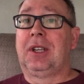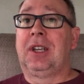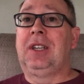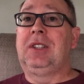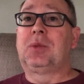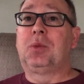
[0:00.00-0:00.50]

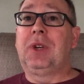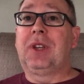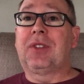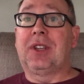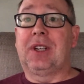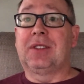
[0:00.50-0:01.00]
and He's
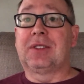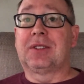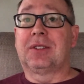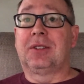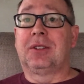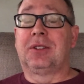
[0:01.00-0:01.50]
with us.
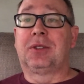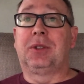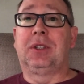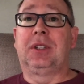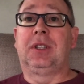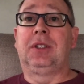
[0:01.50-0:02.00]
So
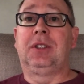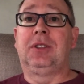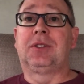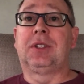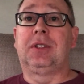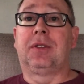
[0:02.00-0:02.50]
it, it,
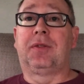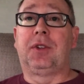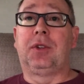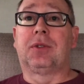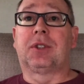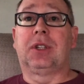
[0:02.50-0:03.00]
you see the
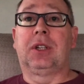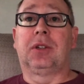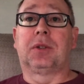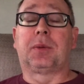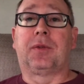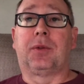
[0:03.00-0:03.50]
future, He
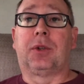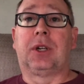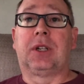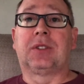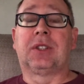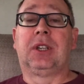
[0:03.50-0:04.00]
goes
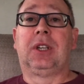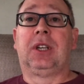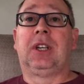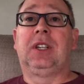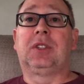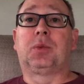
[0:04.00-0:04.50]
before us,
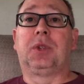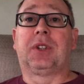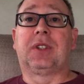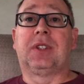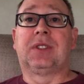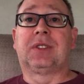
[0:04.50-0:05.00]
He's
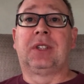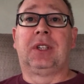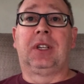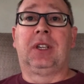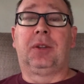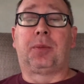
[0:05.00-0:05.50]
with us
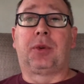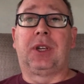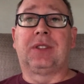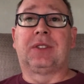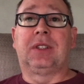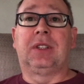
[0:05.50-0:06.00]
in the
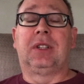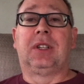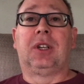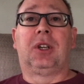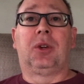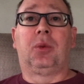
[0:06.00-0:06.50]
present.
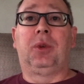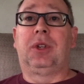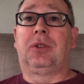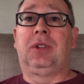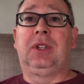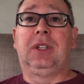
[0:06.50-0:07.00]
We
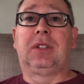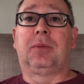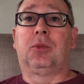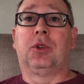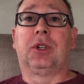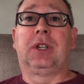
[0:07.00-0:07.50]
don't need to
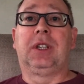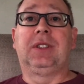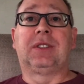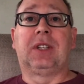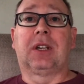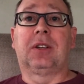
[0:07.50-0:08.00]
worry.
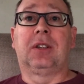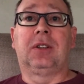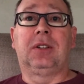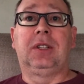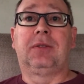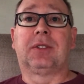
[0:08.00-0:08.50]
He's not going to
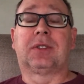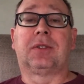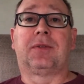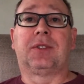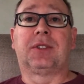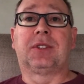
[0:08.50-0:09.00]
leave us or
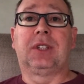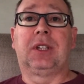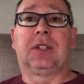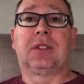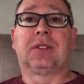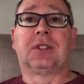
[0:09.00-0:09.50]

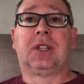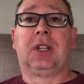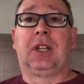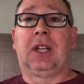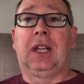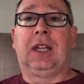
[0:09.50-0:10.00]
forsake us.
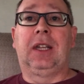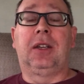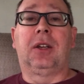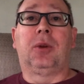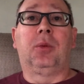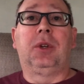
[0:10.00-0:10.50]

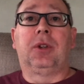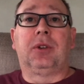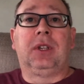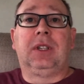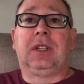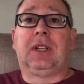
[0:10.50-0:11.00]
And we
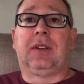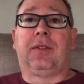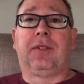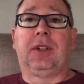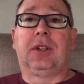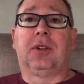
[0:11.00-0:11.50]
don't need to have
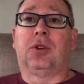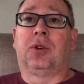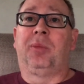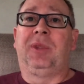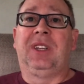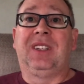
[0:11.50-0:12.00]
fear
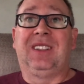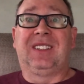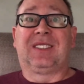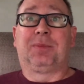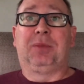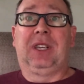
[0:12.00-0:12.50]
or be in
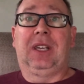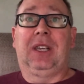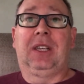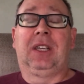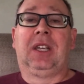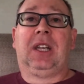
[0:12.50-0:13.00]
dismay.
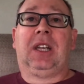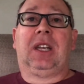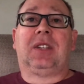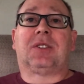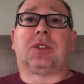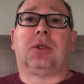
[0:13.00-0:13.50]

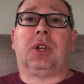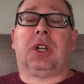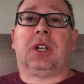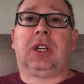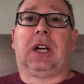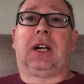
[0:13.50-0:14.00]
And so
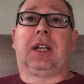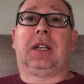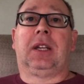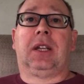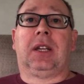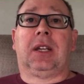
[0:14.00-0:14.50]
God
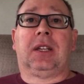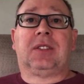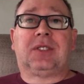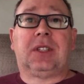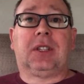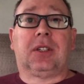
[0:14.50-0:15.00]

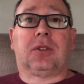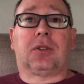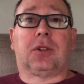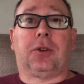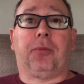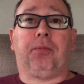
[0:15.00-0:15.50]
is in
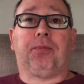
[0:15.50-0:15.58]
control.